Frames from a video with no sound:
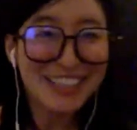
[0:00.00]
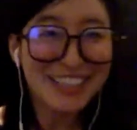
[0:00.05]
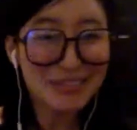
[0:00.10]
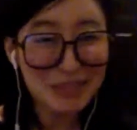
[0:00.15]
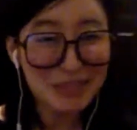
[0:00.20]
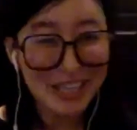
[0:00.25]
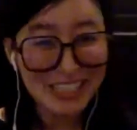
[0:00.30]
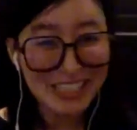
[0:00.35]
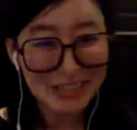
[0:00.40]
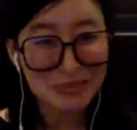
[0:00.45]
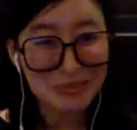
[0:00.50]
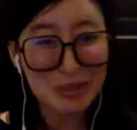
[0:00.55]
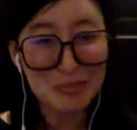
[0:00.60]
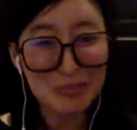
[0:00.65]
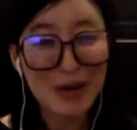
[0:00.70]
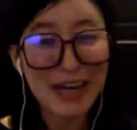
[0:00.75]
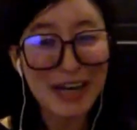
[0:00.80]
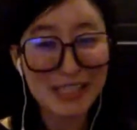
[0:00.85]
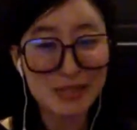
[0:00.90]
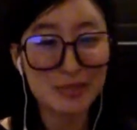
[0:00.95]
the more
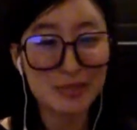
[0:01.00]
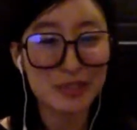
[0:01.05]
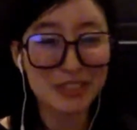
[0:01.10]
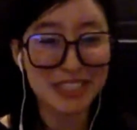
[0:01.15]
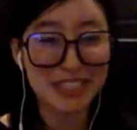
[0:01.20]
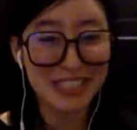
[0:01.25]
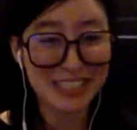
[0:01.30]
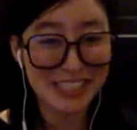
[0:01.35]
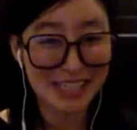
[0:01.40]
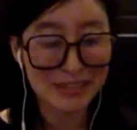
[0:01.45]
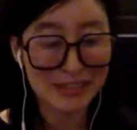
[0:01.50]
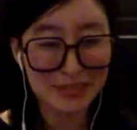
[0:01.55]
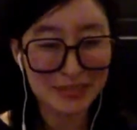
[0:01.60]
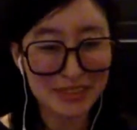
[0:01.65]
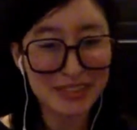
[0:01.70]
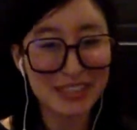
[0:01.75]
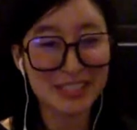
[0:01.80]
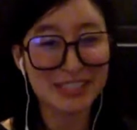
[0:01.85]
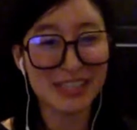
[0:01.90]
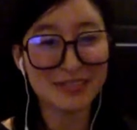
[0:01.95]
possible things have
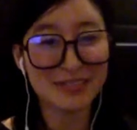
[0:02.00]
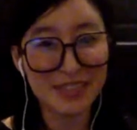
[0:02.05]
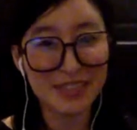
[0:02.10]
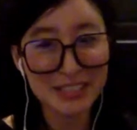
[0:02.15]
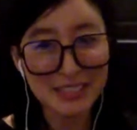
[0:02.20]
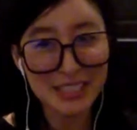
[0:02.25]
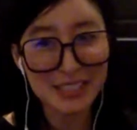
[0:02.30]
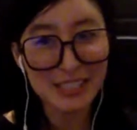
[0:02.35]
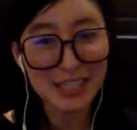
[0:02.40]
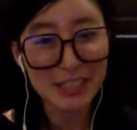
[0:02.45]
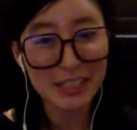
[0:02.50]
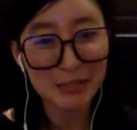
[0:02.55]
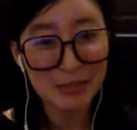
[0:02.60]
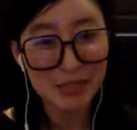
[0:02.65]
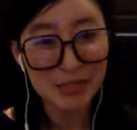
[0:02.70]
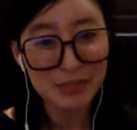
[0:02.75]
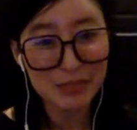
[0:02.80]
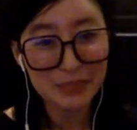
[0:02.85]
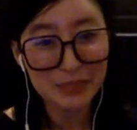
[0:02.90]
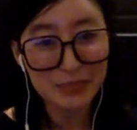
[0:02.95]
felt at
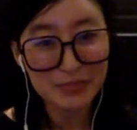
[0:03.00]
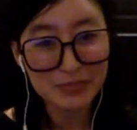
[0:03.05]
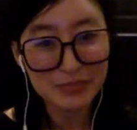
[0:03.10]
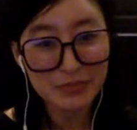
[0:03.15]
times.